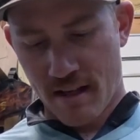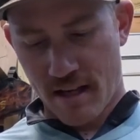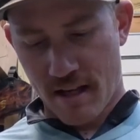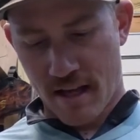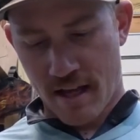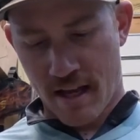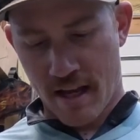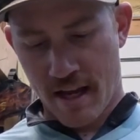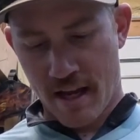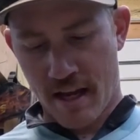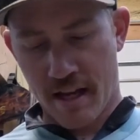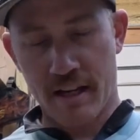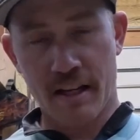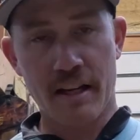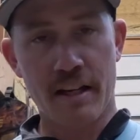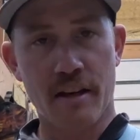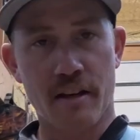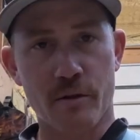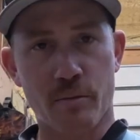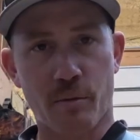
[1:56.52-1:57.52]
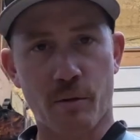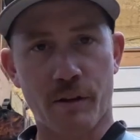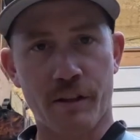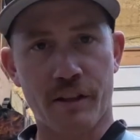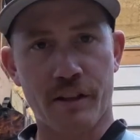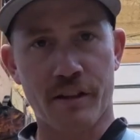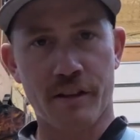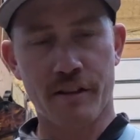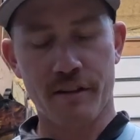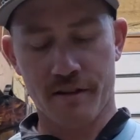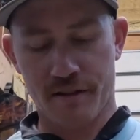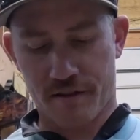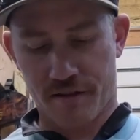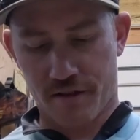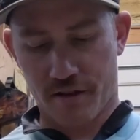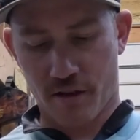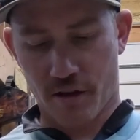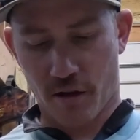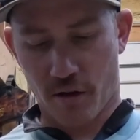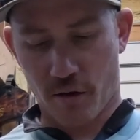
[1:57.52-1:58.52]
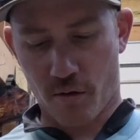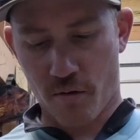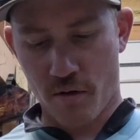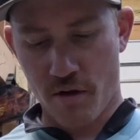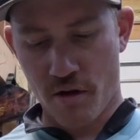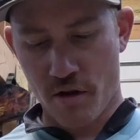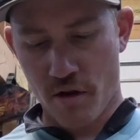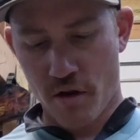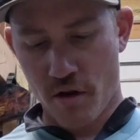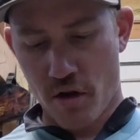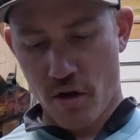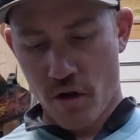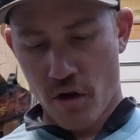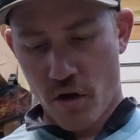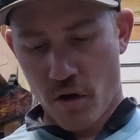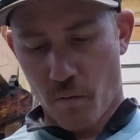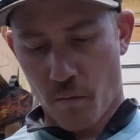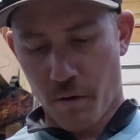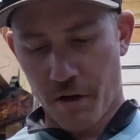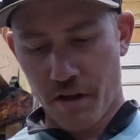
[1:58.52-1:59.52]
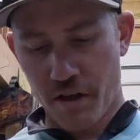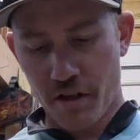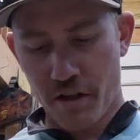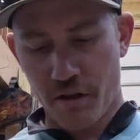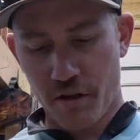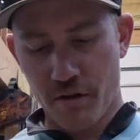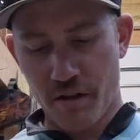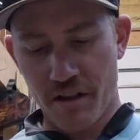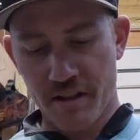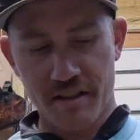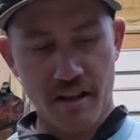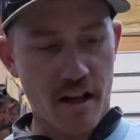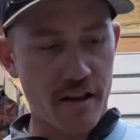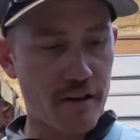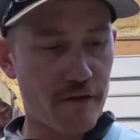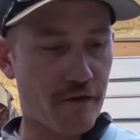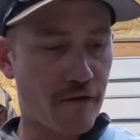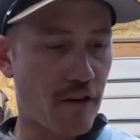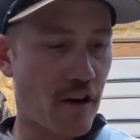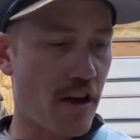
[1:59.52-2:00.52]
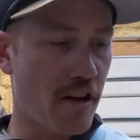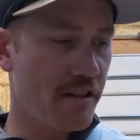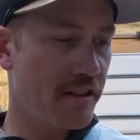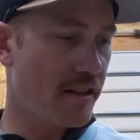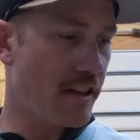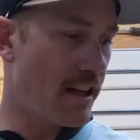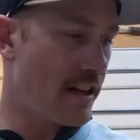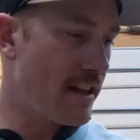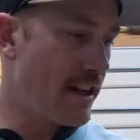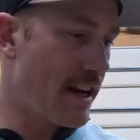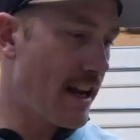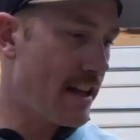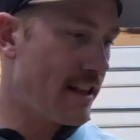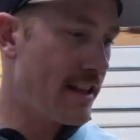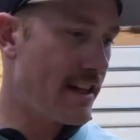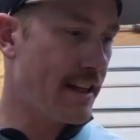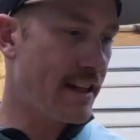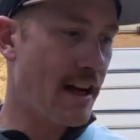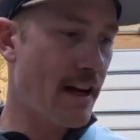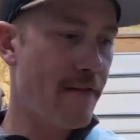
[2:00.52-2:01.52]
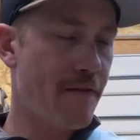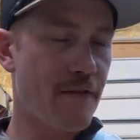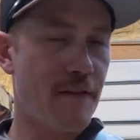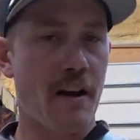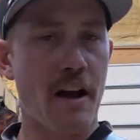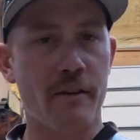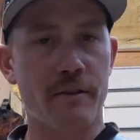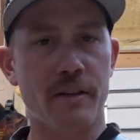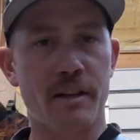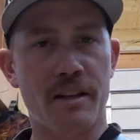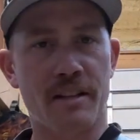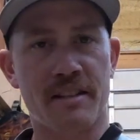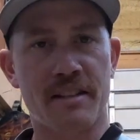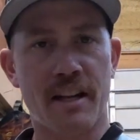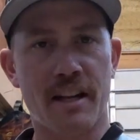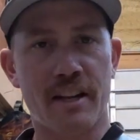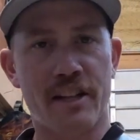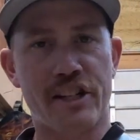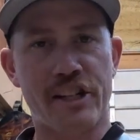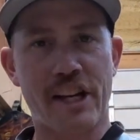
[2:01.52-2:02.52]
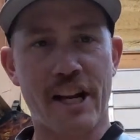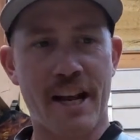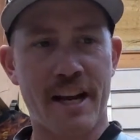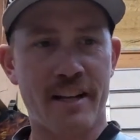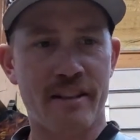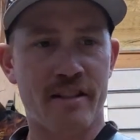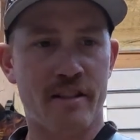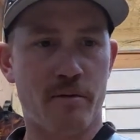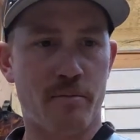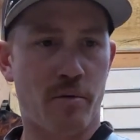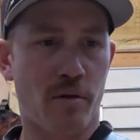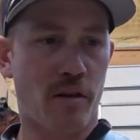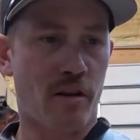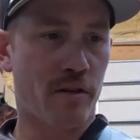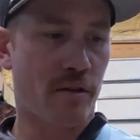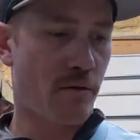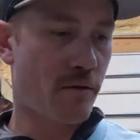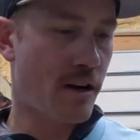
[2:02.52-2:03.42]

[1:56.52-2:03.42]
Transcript: and he does pretty good. So we're gonna do this on the front, and then I think I found a set of chains to put on the